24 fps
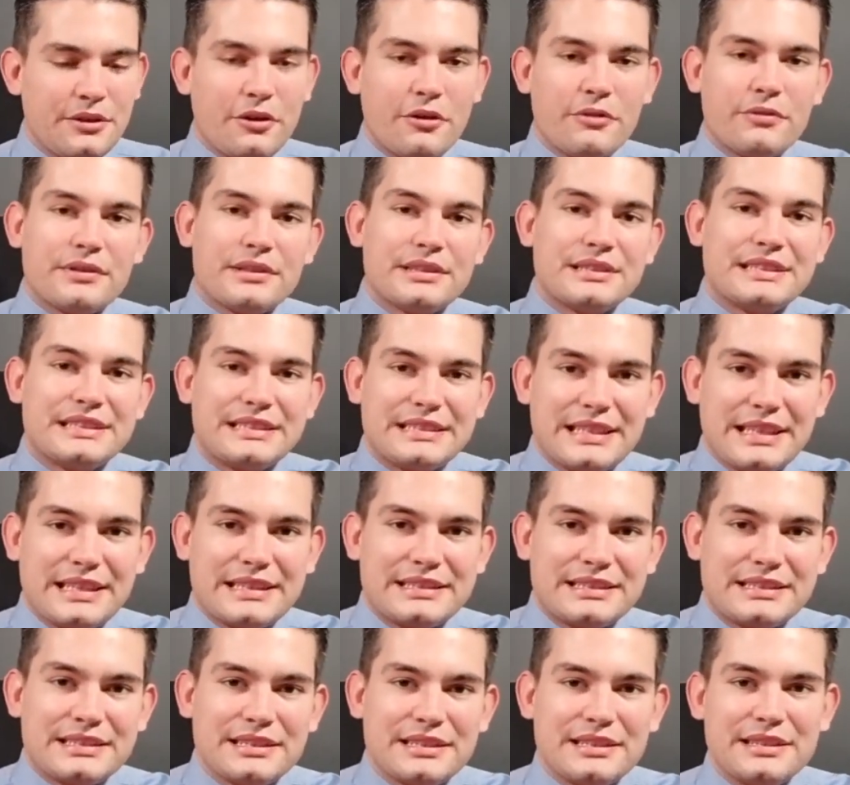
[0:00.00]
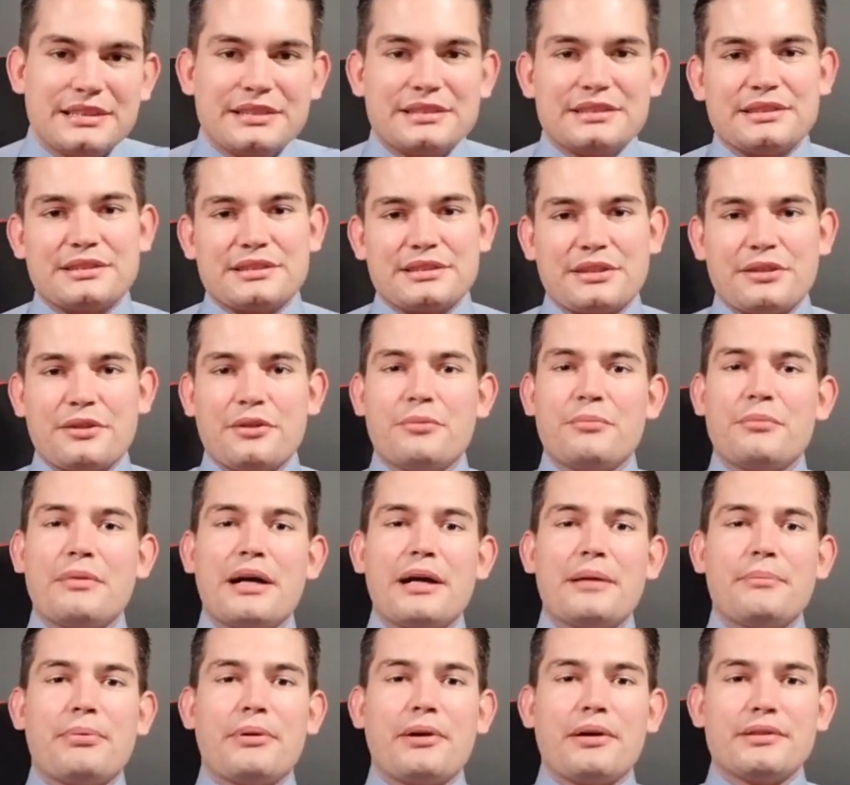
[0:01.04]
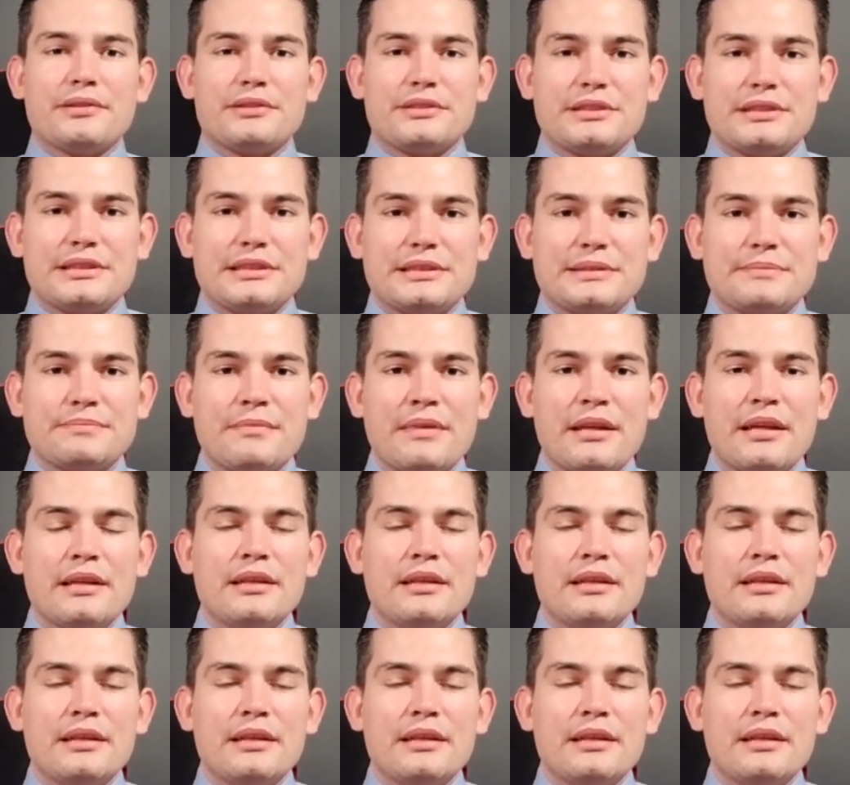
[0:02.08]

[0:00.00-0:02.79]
over 6 years ago, my apologies.